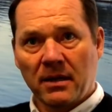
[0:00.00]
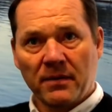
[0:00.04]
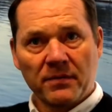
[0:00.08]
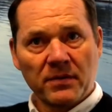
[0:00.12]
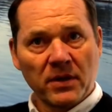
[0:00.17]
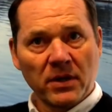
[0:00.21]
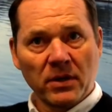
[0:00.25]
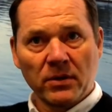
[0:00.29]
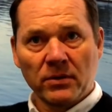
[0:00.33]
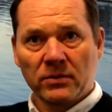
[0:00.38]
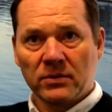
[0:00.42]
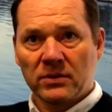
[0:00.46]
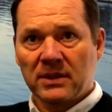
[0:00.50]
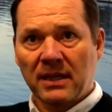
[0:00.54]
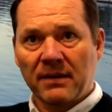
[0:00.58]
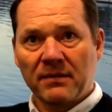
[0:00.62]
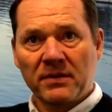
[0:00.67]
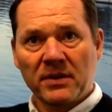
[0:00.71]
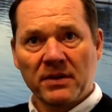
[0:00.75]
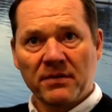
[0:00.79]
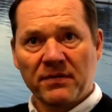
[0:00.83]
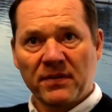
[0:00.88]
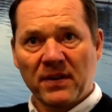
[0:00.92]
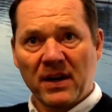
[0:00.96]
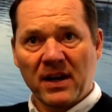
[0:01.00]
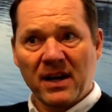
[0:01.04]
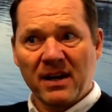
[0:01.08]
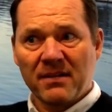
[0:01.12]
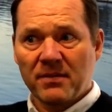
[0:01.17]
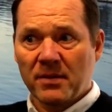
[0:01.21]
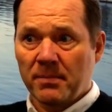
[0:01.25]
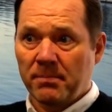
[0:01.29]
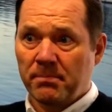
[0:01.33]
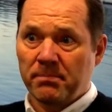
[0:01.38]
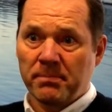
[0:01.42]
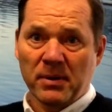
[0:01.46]
of those
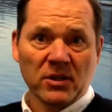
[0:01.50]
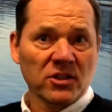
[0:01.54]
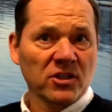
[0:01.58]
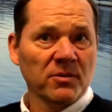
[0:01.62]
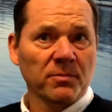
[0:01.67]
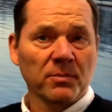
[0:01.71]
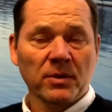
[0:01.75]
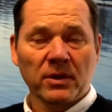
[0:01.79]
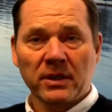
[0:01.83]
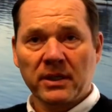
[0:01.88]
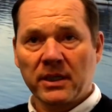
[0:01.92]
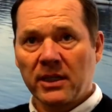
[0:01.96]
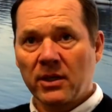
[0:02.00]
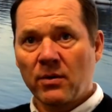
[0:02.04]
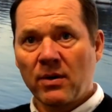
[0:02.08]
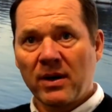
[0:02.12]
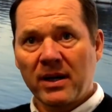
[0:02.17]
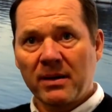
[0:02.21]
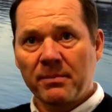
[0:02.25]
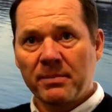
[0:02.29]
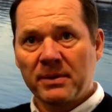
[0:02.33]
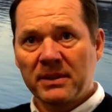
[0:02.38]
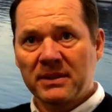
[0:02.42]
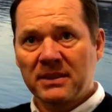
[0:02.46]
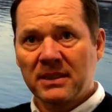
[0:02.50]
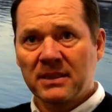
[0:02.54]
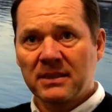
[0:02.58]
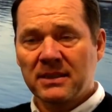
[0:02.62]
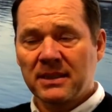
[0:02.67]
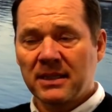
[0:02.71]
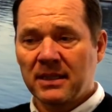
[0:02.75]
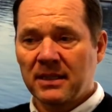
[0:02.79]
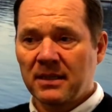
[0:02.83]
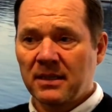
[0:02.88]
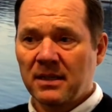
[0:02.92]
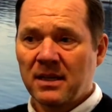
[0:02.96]
75, a bunch of them are going to go out of
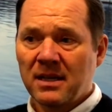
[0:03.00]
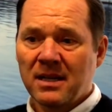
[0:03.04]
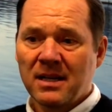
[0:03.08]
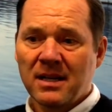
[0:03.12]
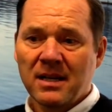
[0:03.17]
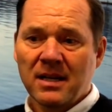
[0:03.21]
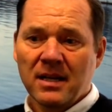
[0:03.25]
business, and